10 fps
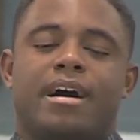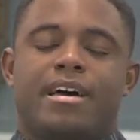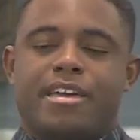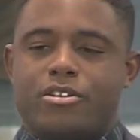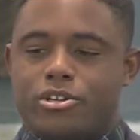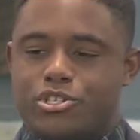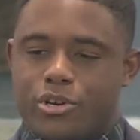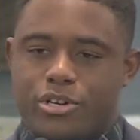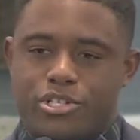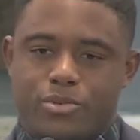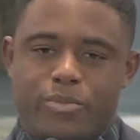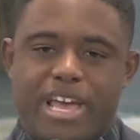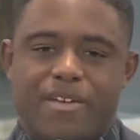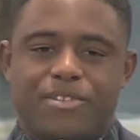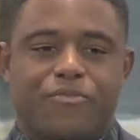in our church, we
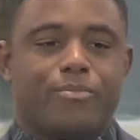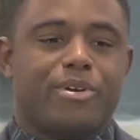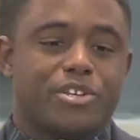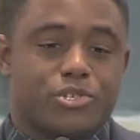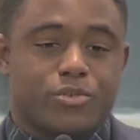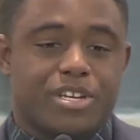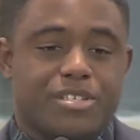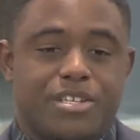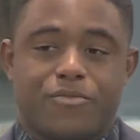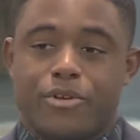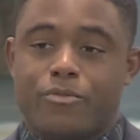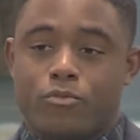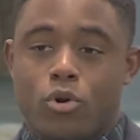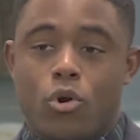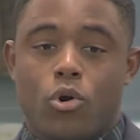have different ministries, different
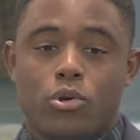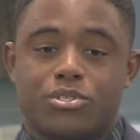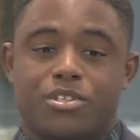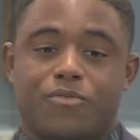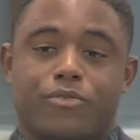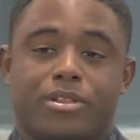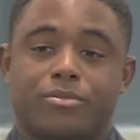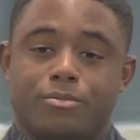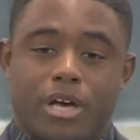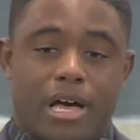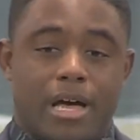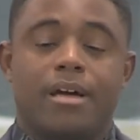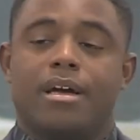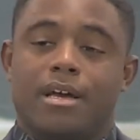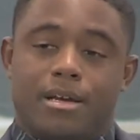roles, different
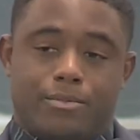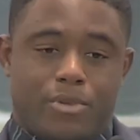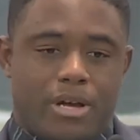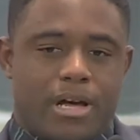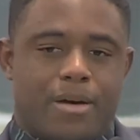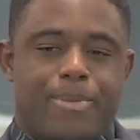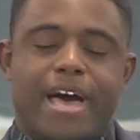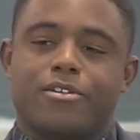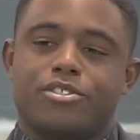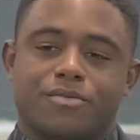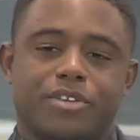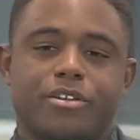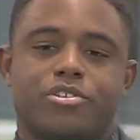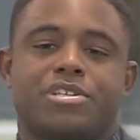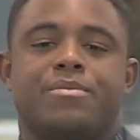patterns of
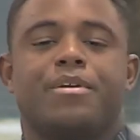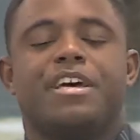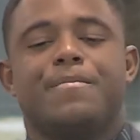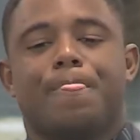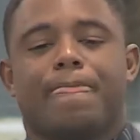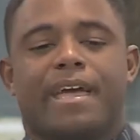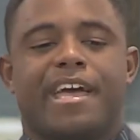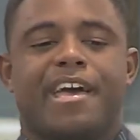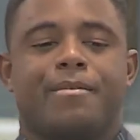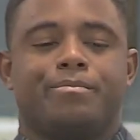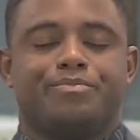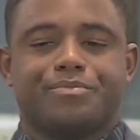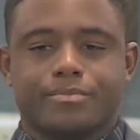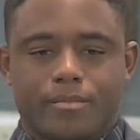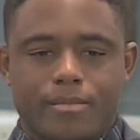leadership. And,
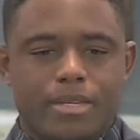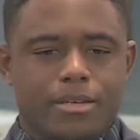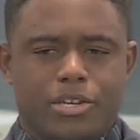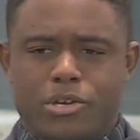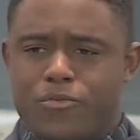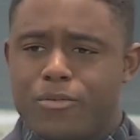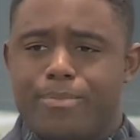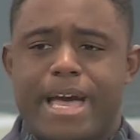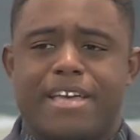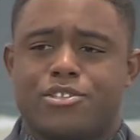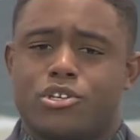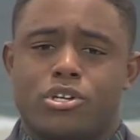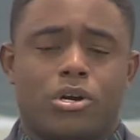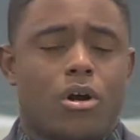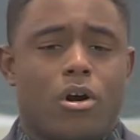you know, from
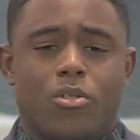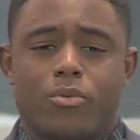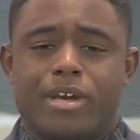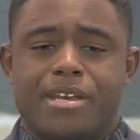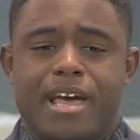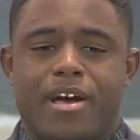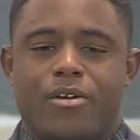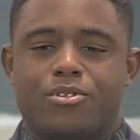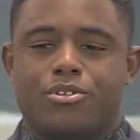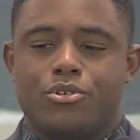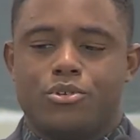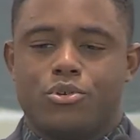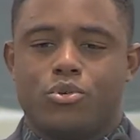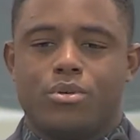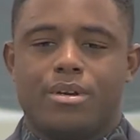pastor all the way down
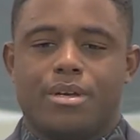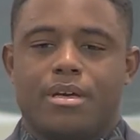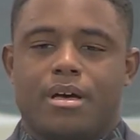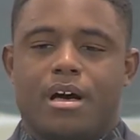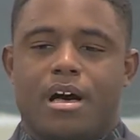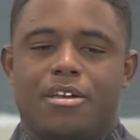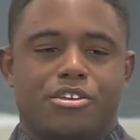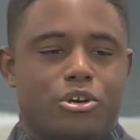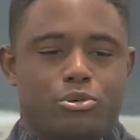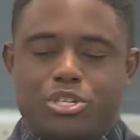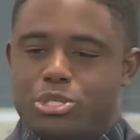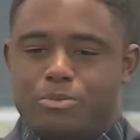to, you know, just